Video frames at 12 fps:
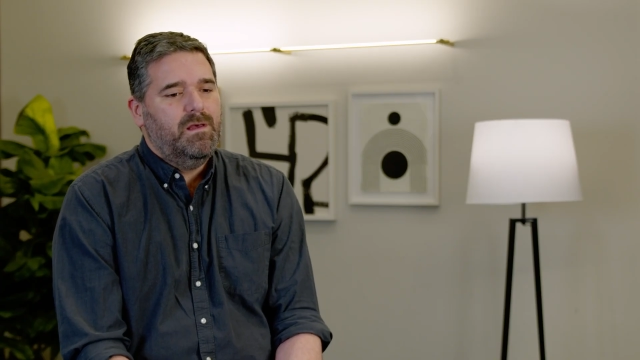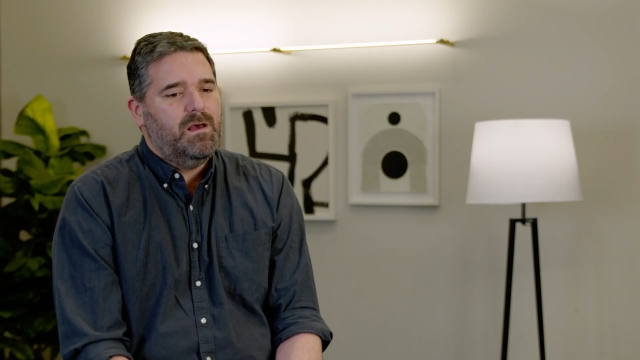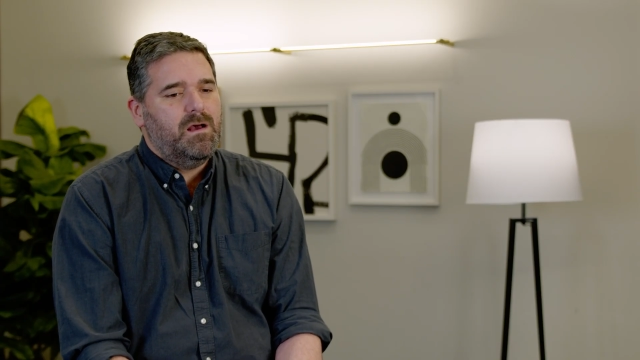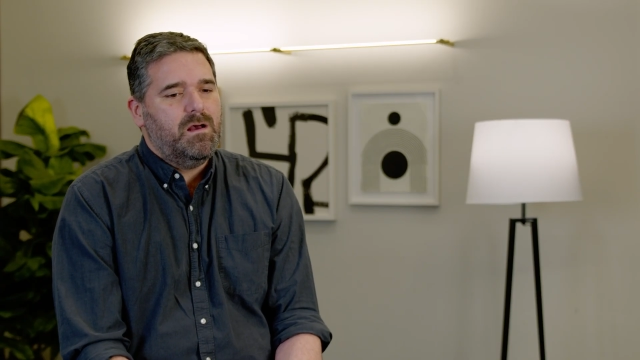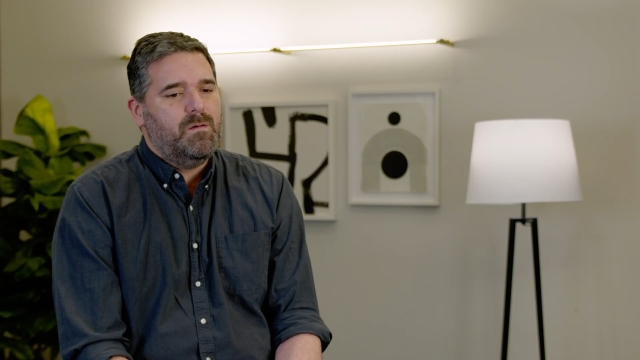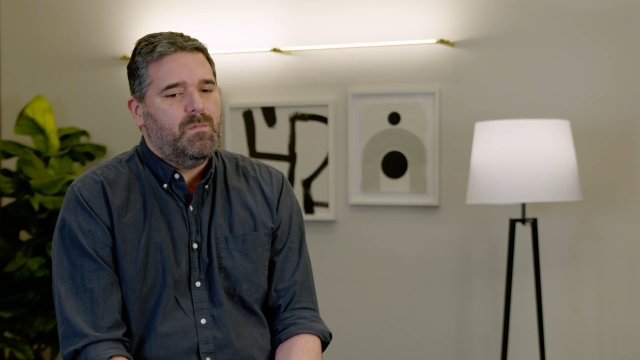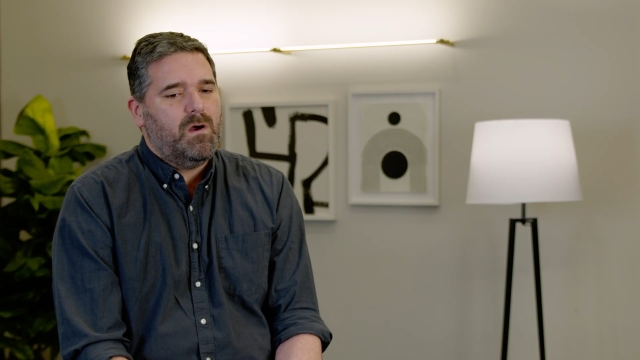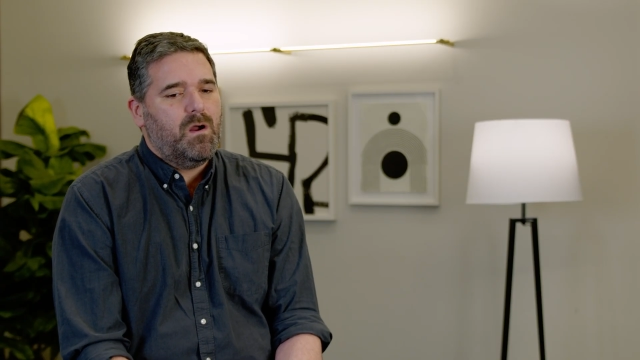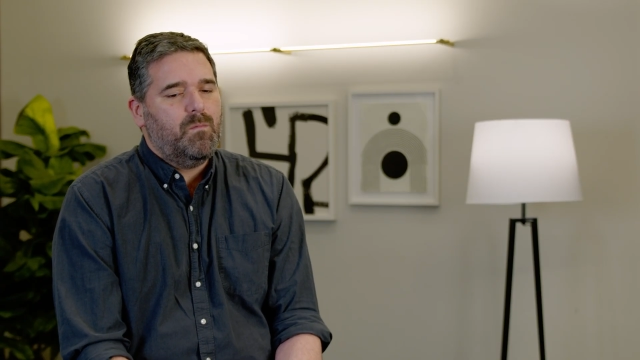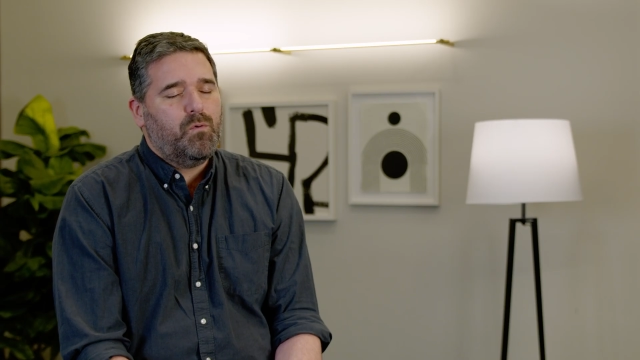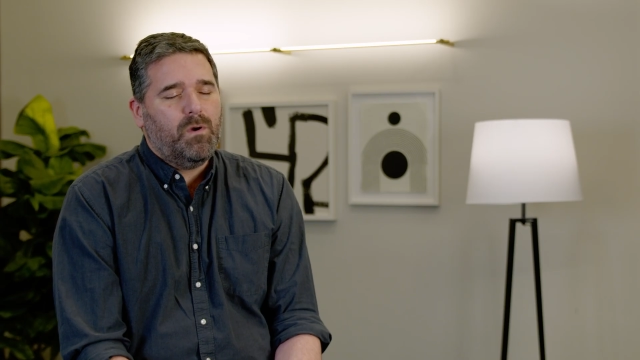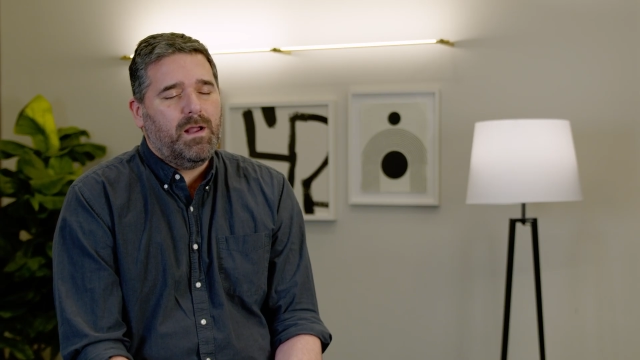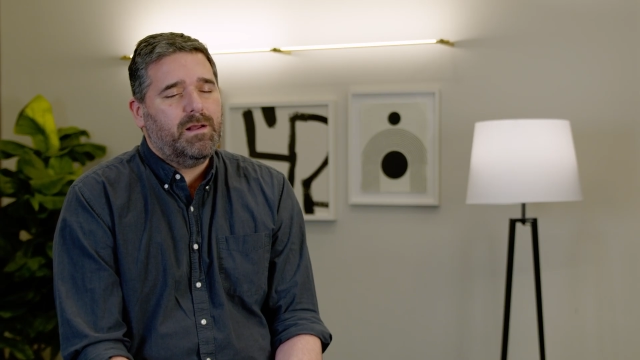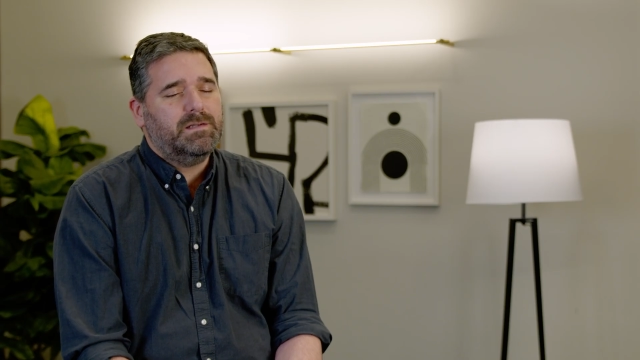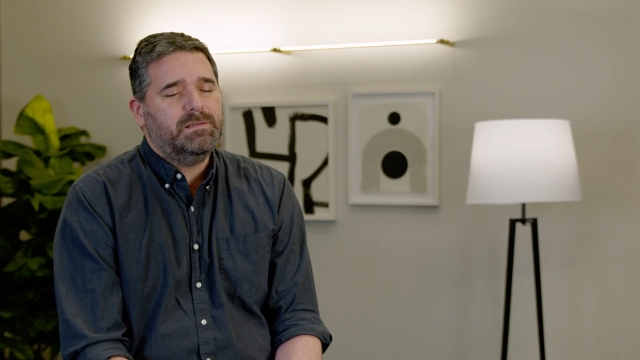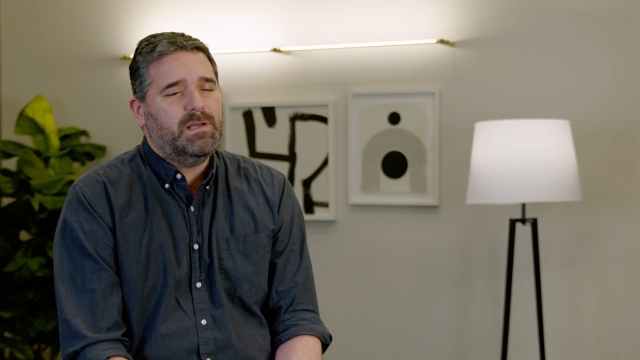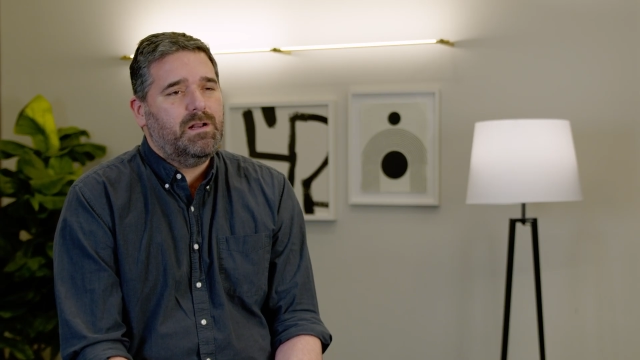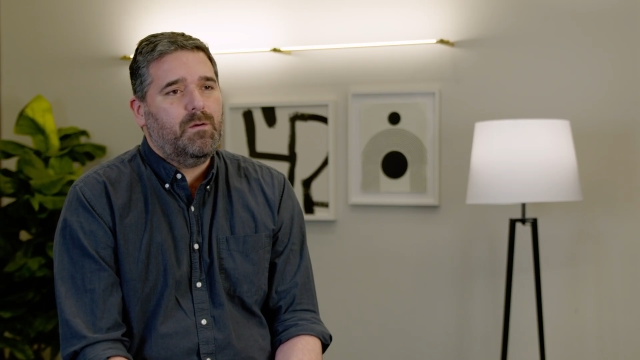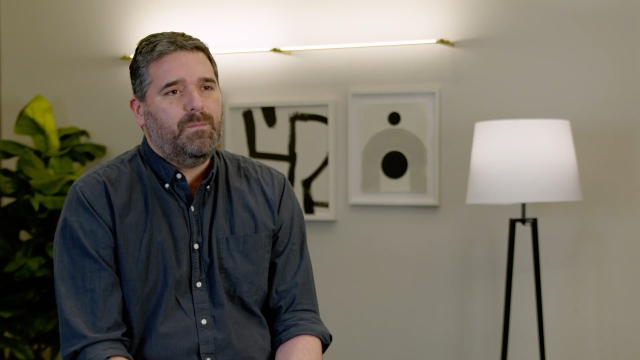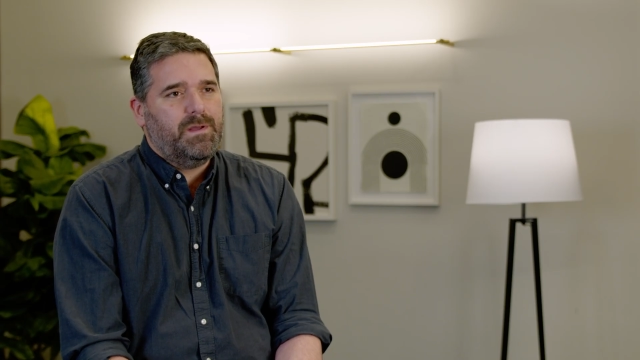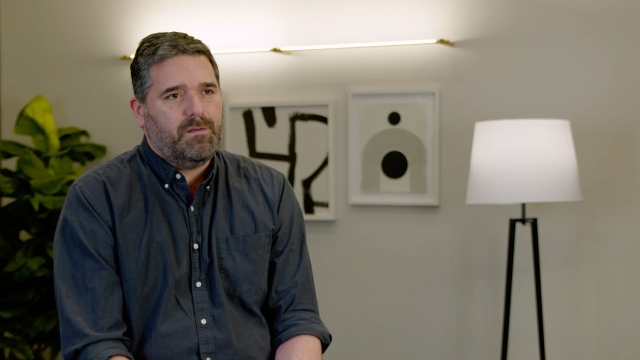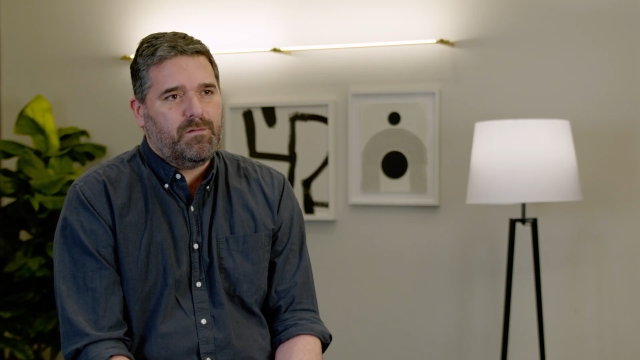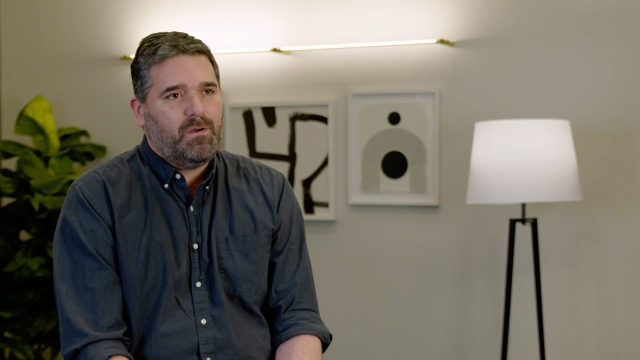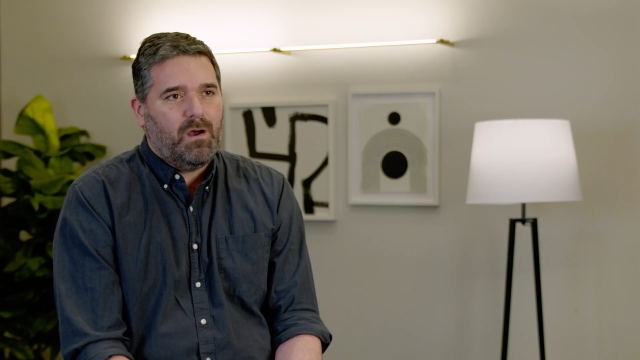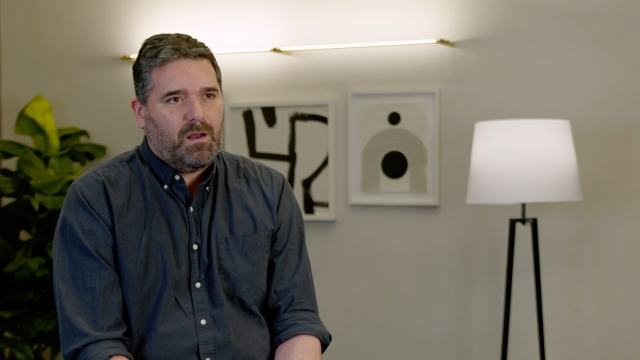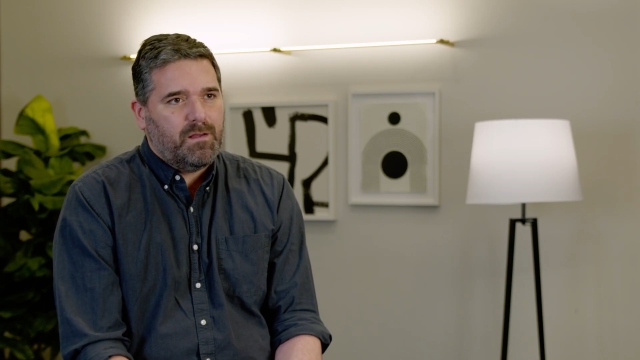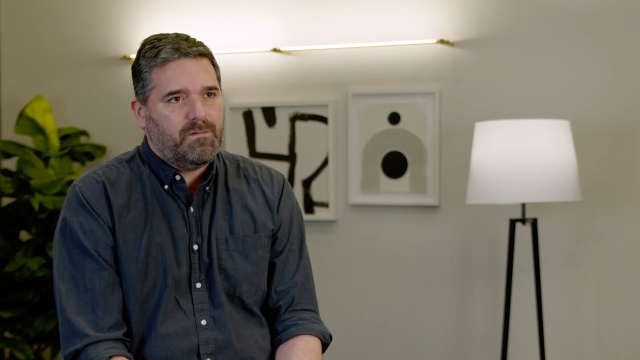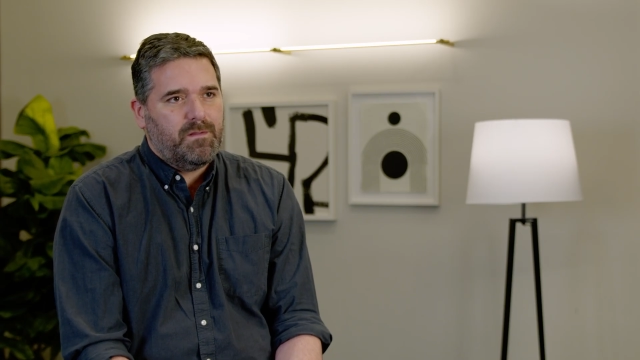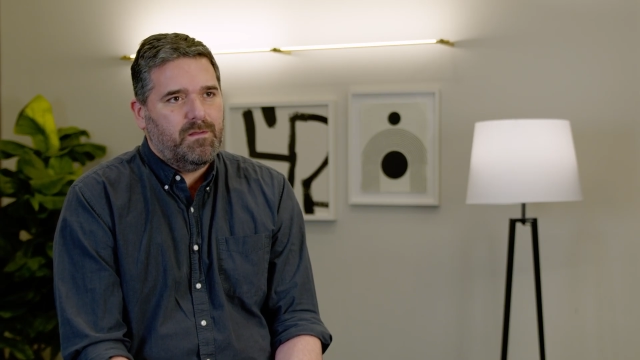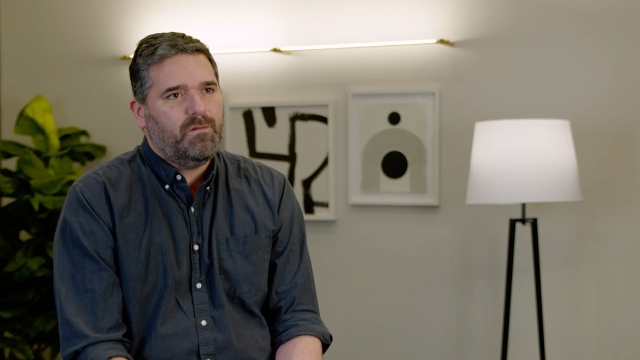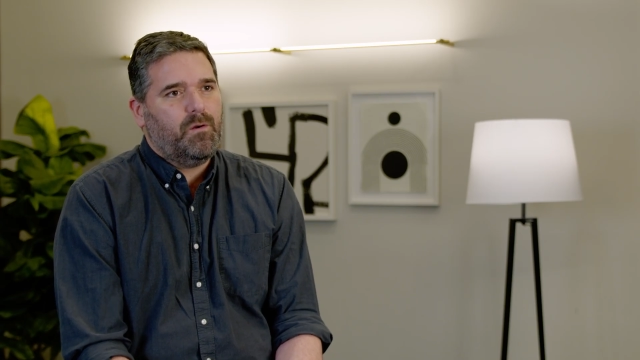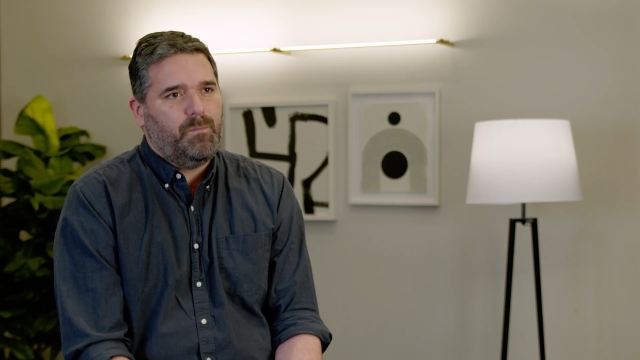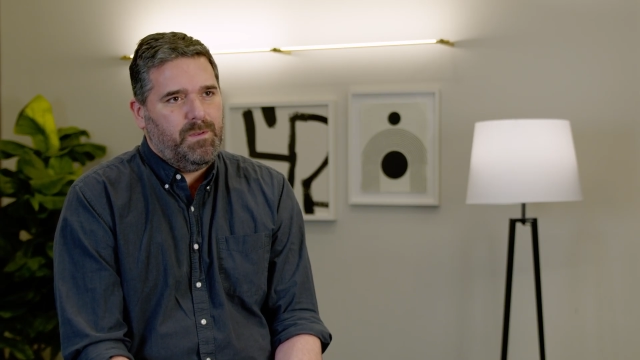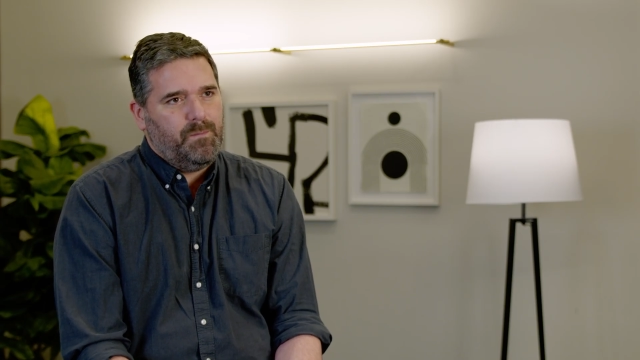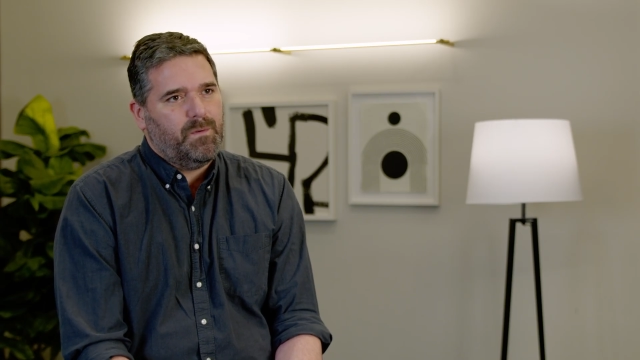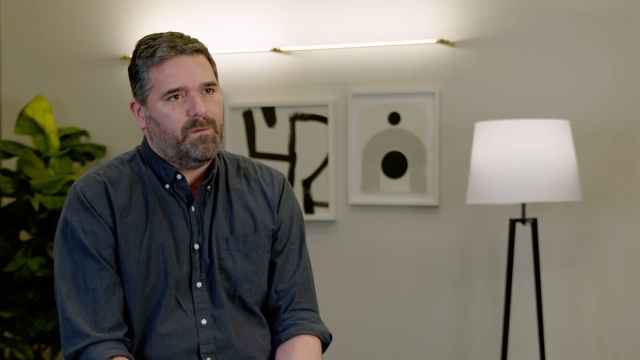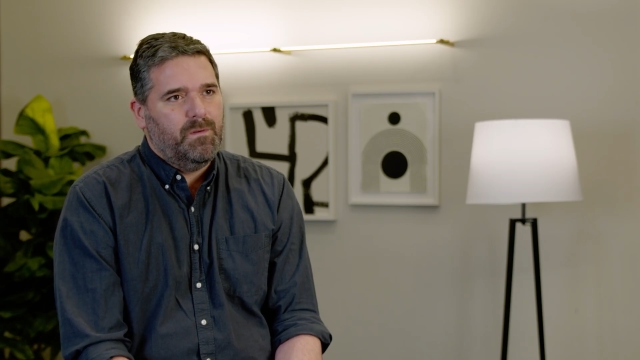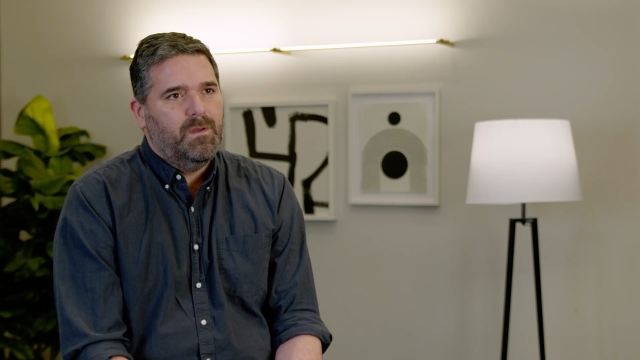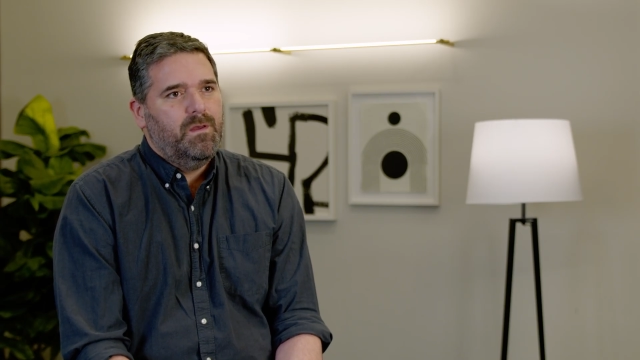Our product and our biggest cost is our people.